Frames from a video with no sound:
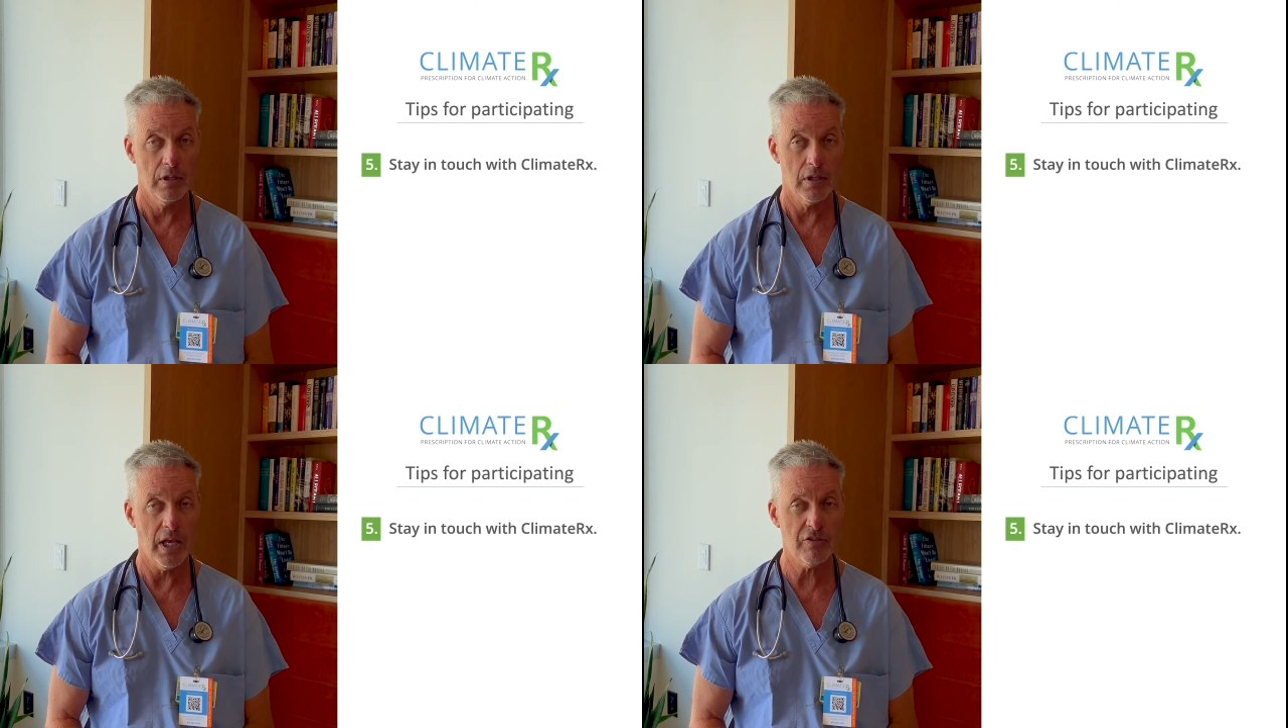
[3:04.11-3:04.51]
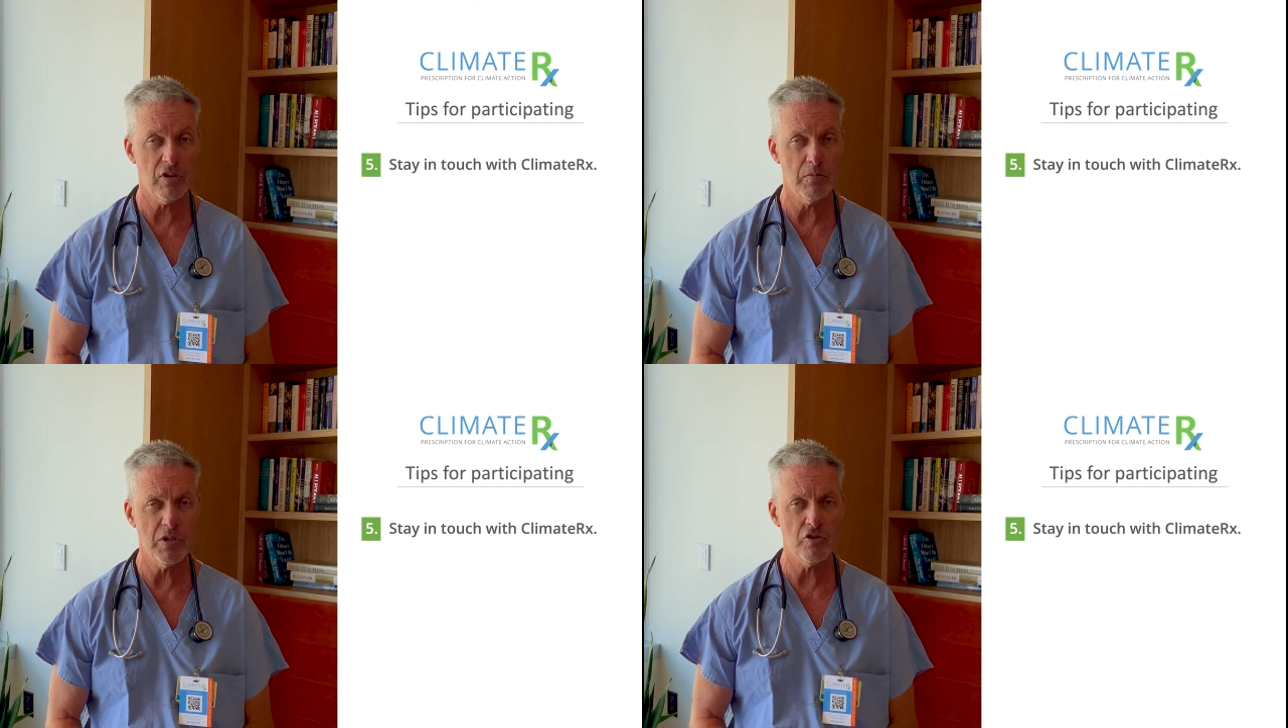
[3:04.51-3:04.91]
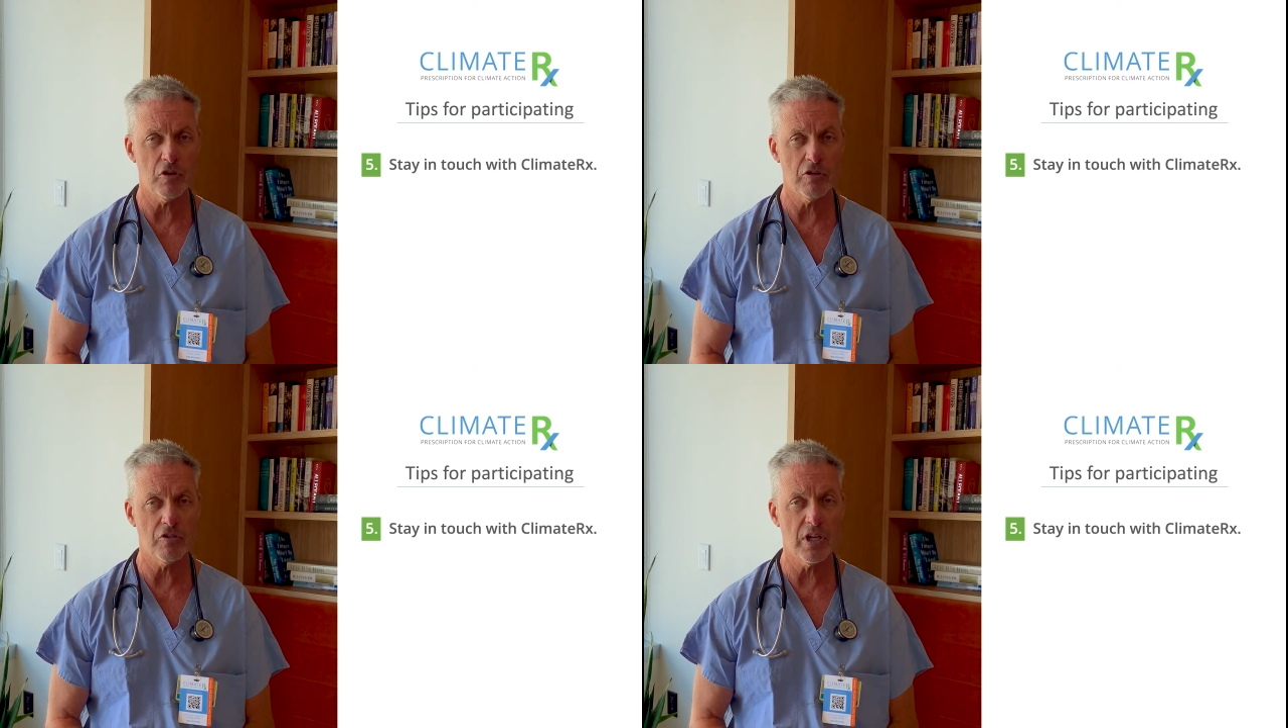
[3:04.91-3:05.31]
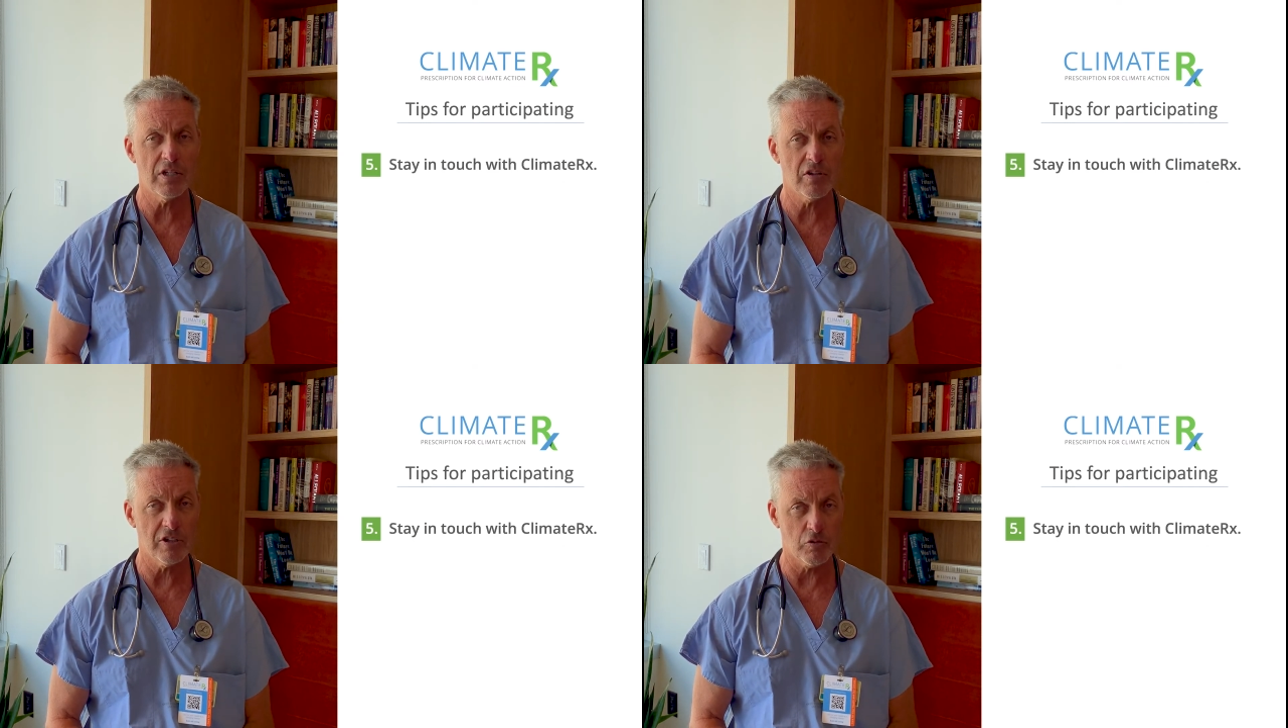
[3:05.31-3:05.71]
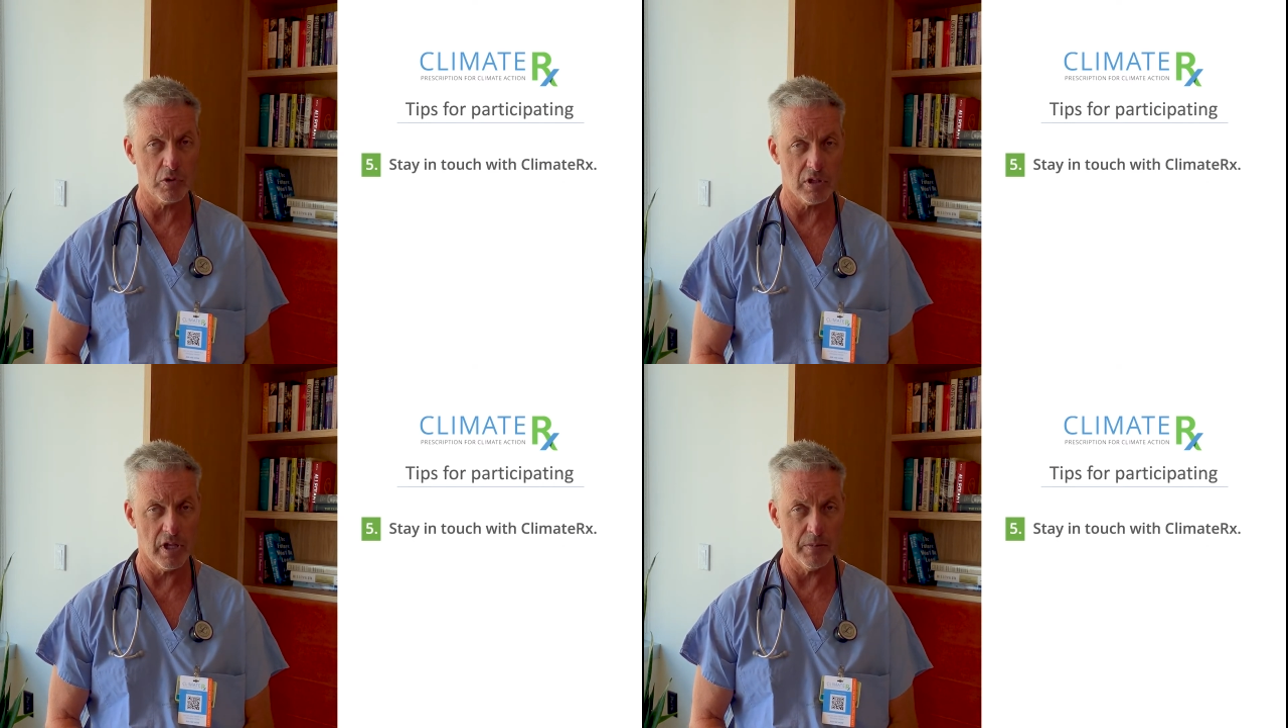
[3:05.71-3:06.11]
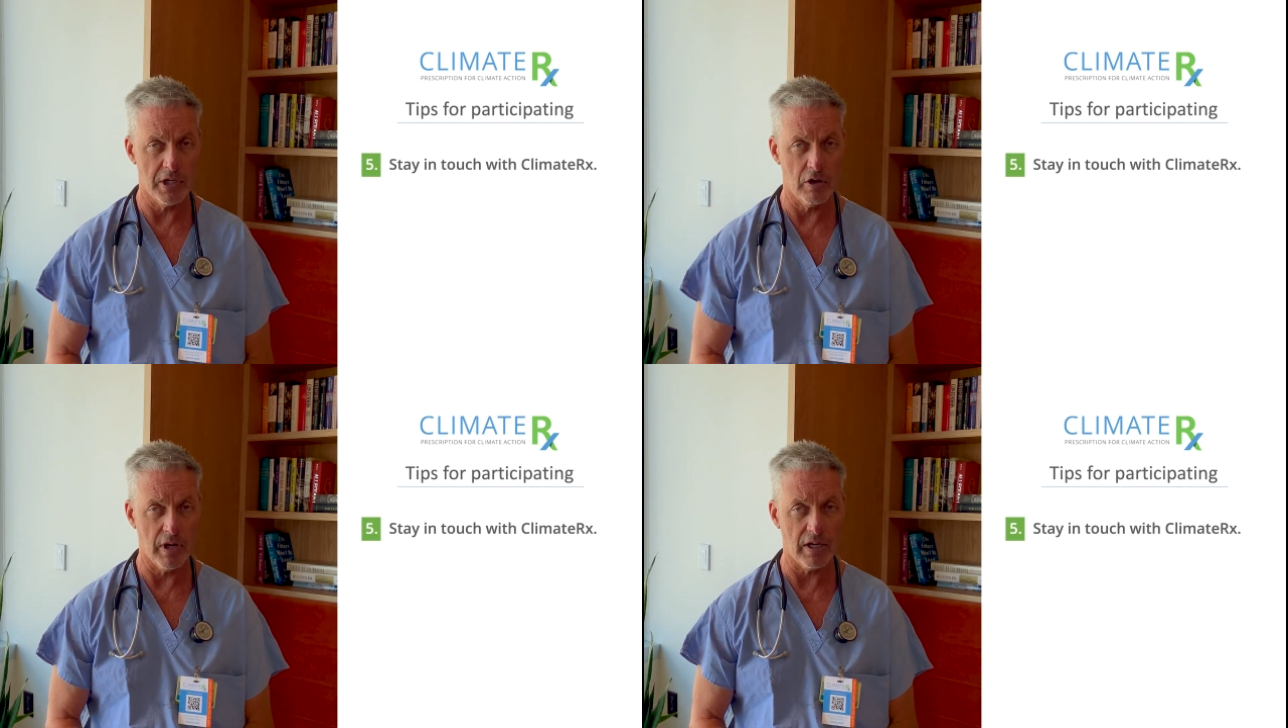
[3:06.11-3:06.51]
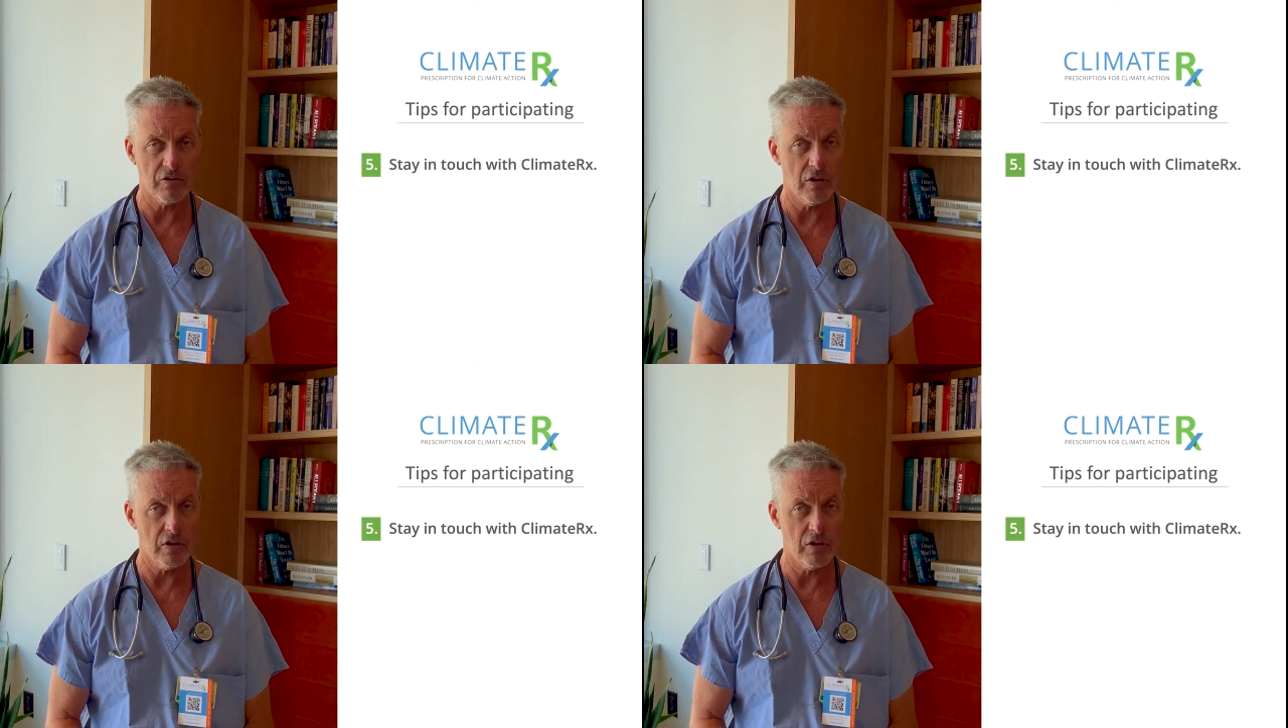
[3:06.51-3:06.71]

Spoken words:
Lastly, be sure to stay in touch with ClimateRx.